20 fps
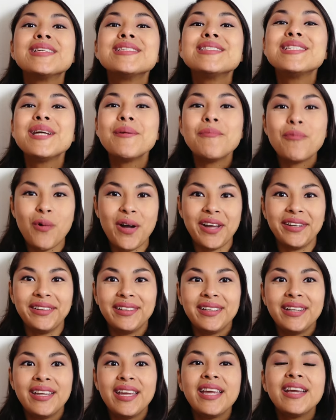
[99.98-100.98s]
Step 1.
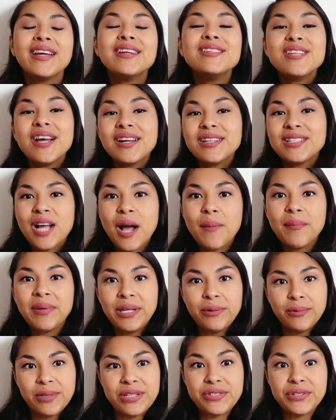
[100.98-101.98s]
Conduct
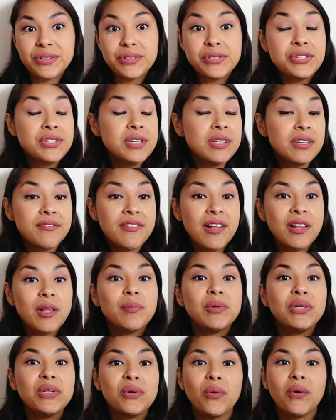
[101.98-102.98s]
company research to
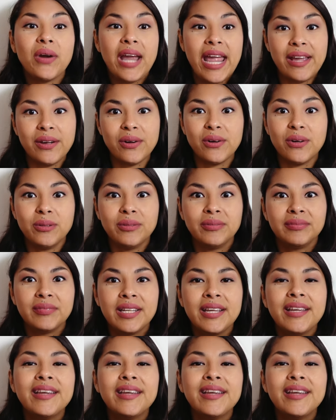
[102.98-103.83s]
develop your angle.